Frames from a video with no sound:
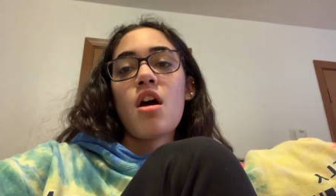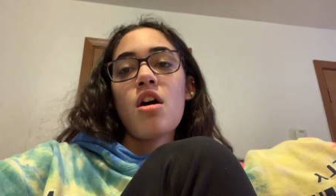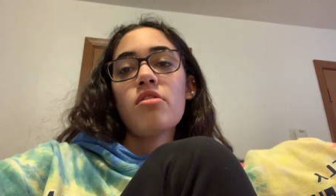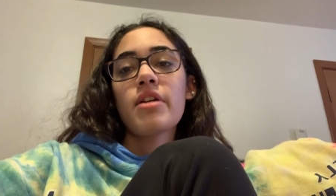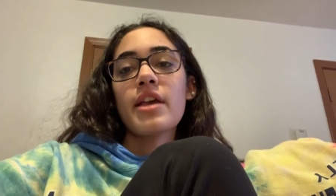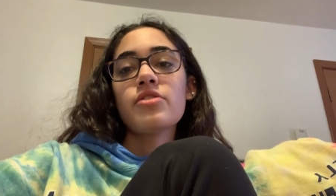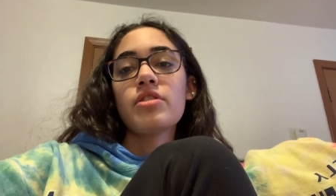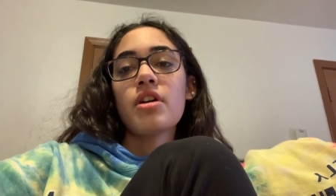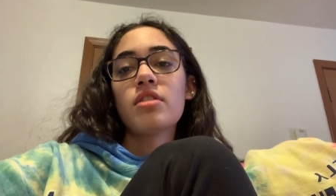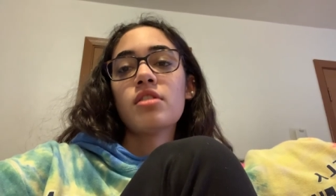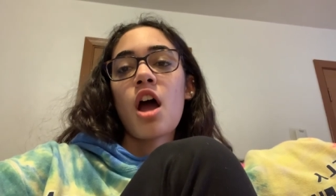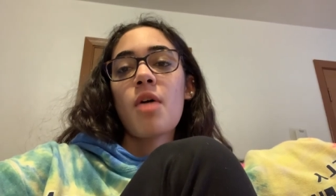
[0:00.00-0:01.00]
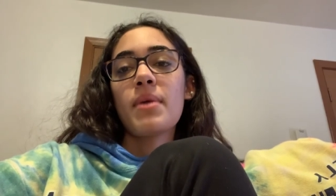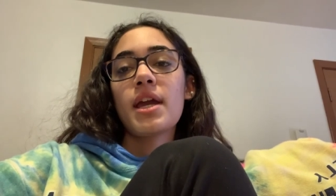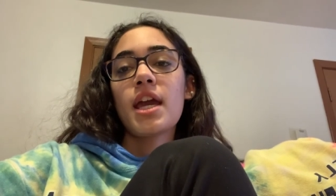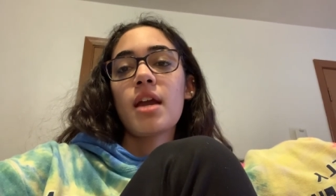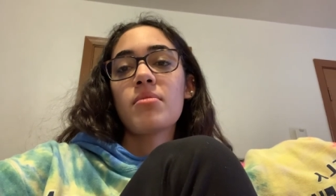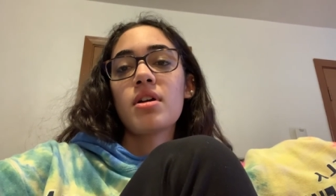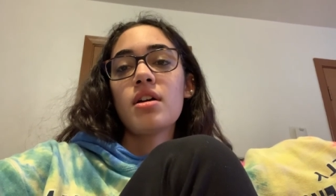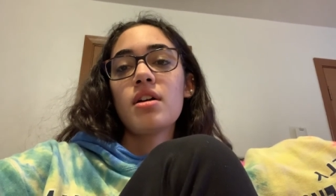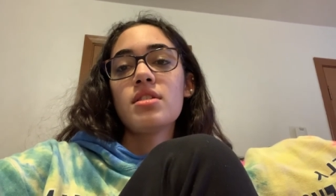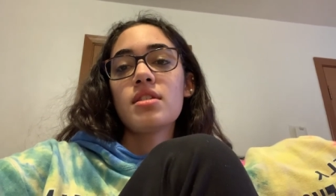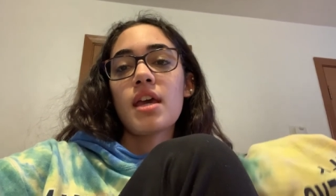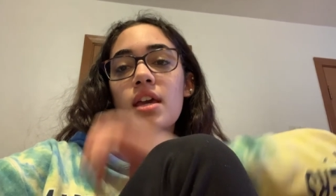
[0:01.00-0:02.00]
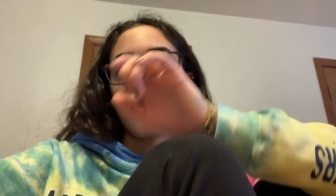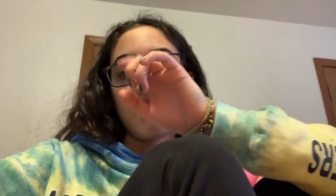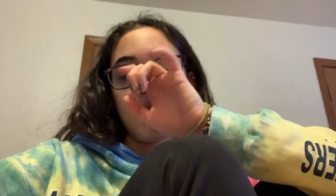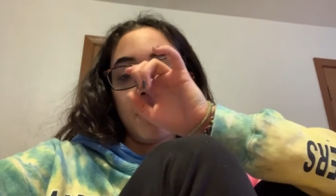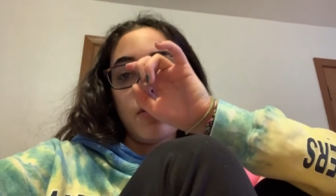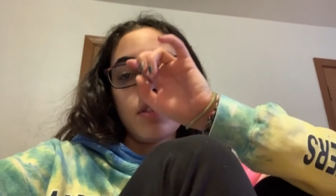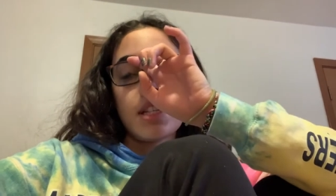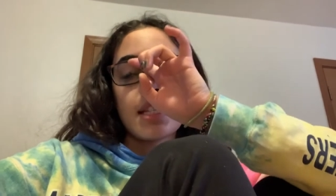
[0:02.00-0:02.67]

Okay, so y'all know how my camera is, like, confused and